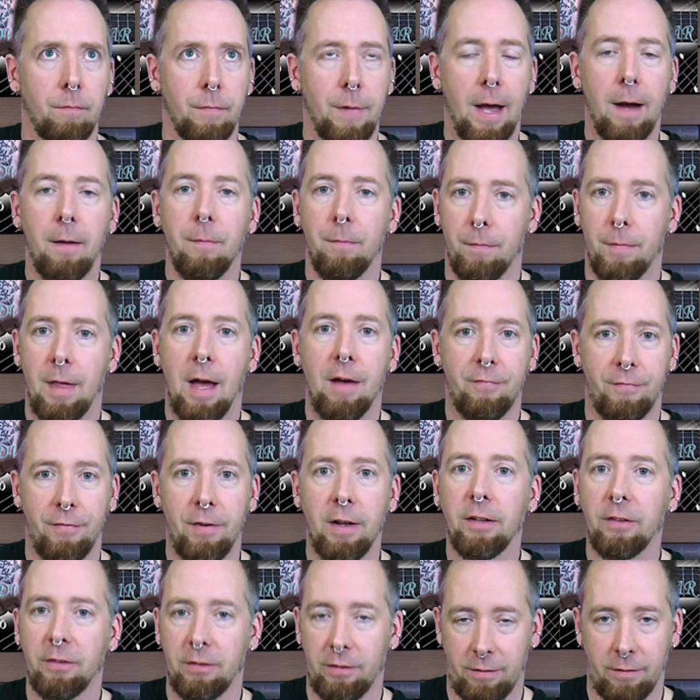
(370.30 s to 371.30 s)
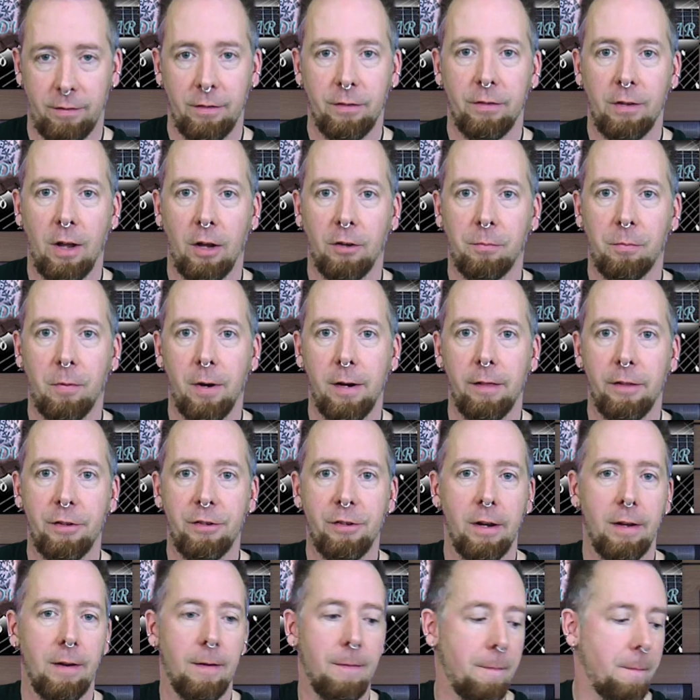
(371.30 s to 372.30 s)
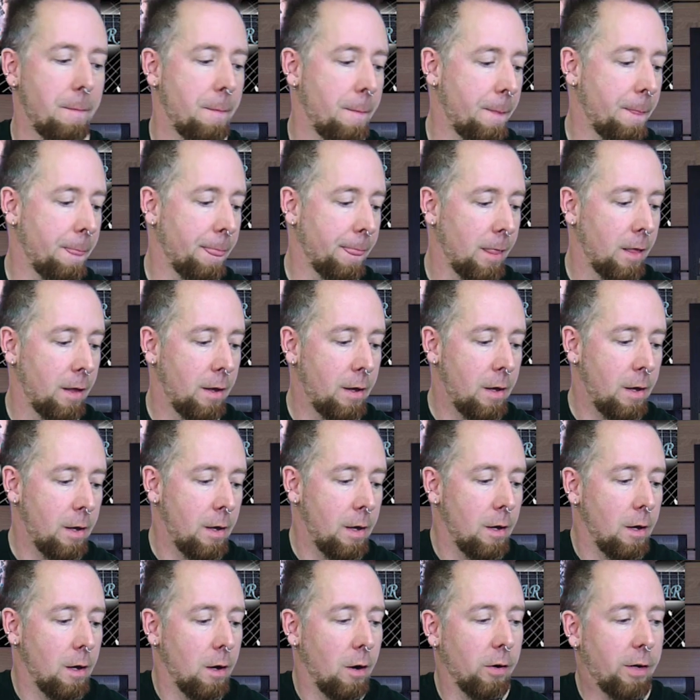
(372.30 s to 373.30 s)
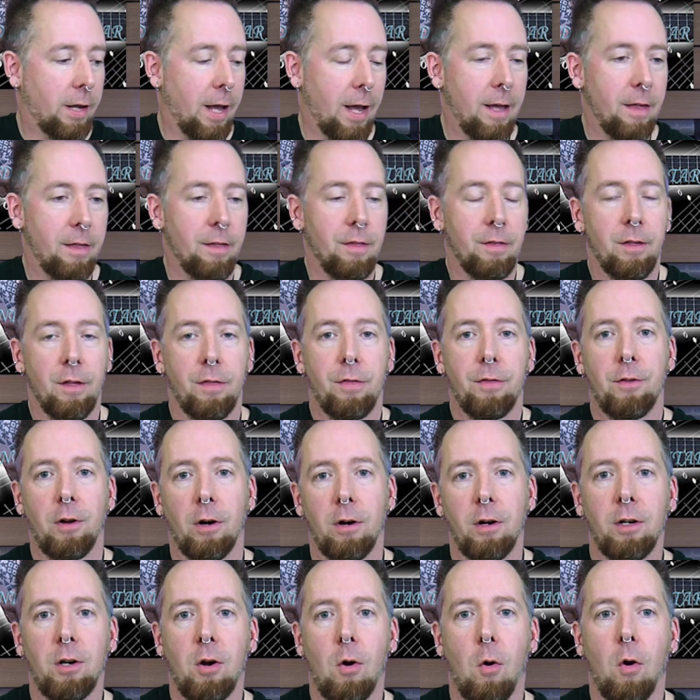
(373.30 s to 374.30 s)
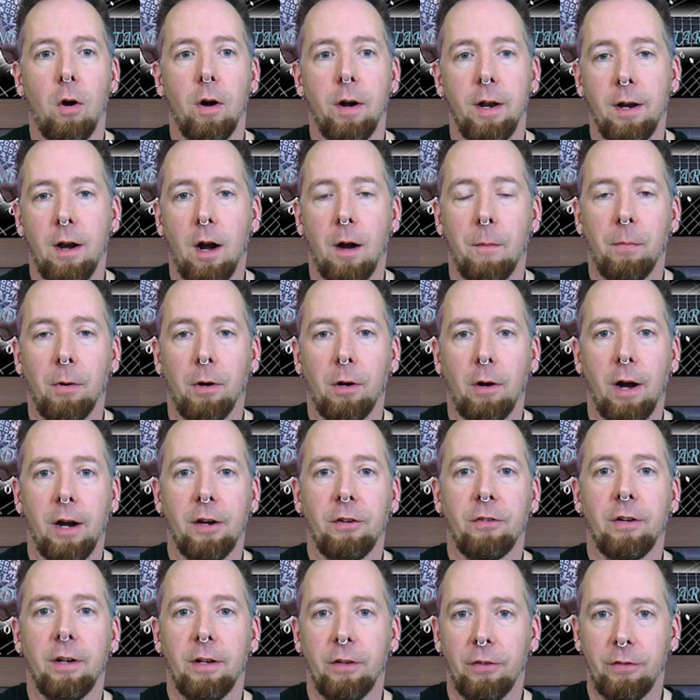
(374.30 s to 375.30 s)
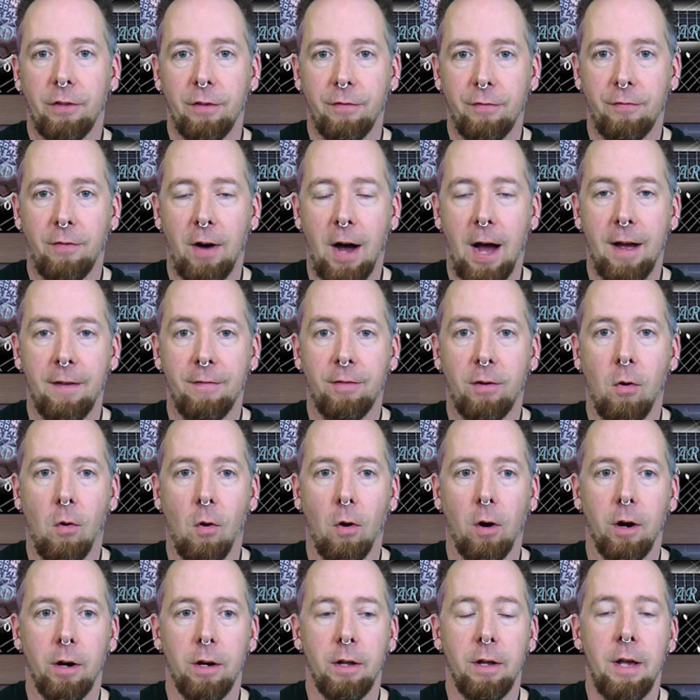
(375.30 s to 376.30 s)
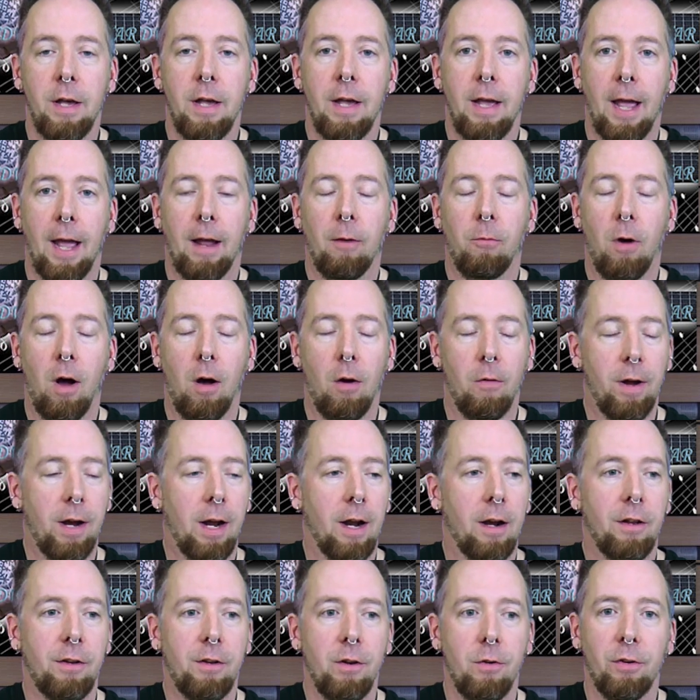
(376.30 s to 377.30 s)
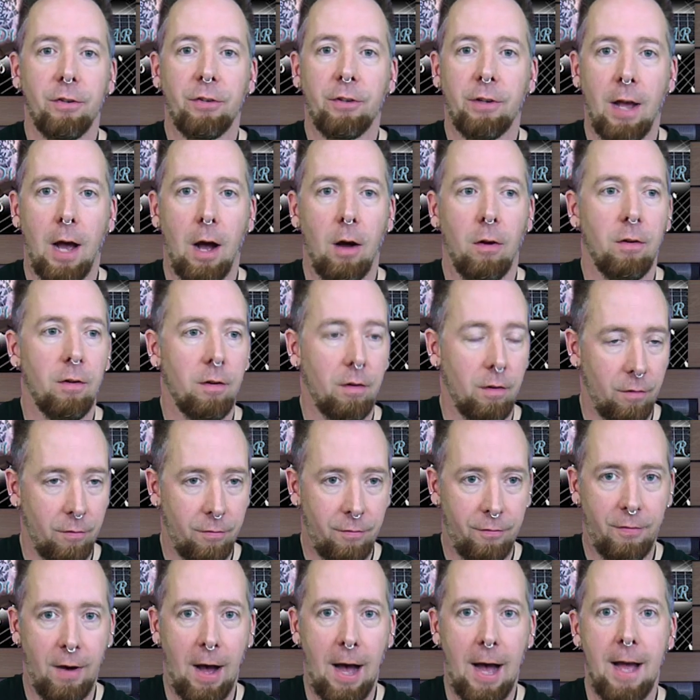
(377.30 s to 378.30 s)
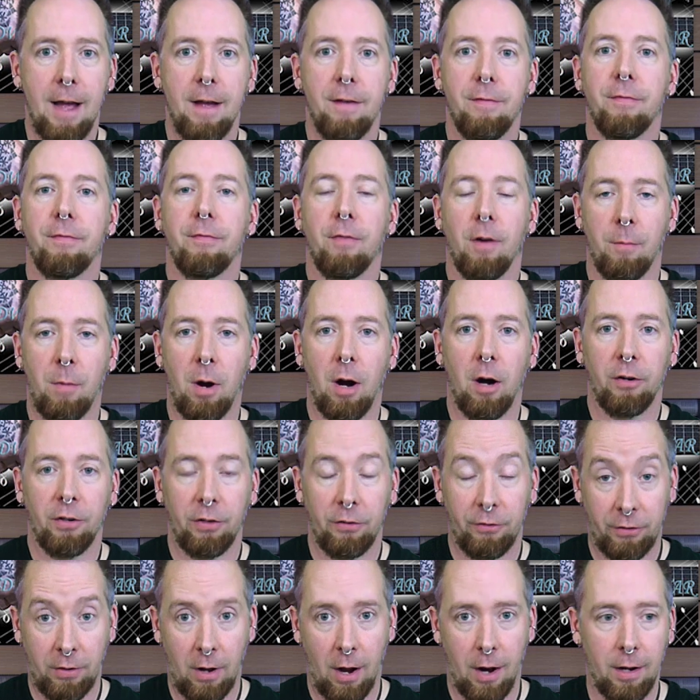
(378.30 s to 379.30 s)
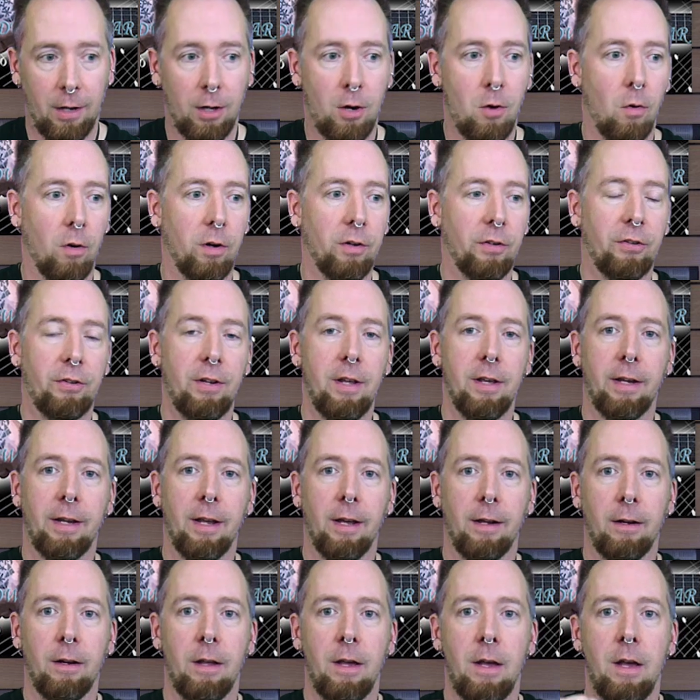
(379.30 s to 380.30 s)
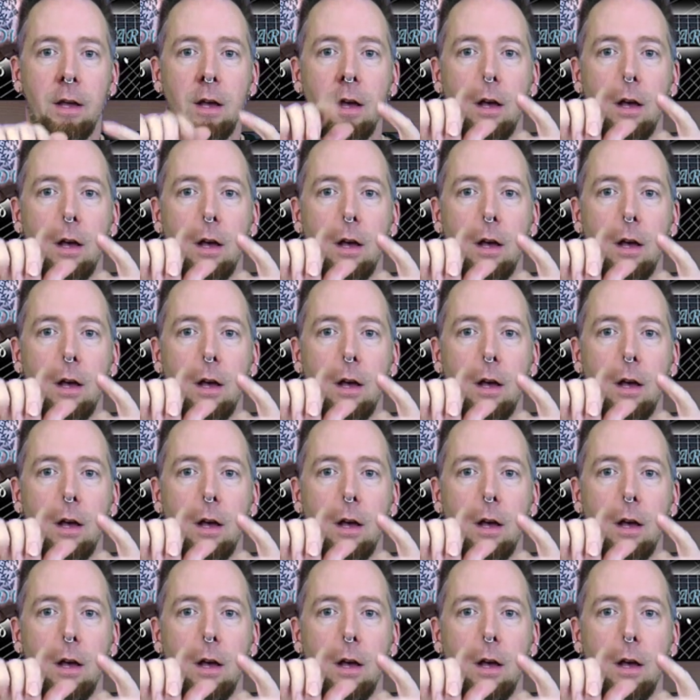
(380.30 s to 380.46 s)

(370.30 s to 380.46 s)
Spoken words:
Yep, that fits. Sounds pretty legit. Okay, the third chord in our progression is the 5 chord, and all we got to do is count 5 from our tonic chord C again.